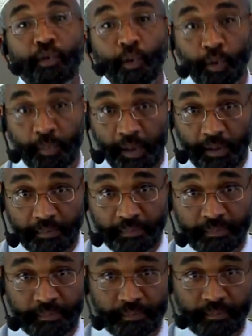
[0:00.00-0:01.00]
for me.
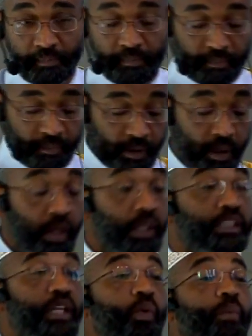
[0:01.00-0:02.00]
He said,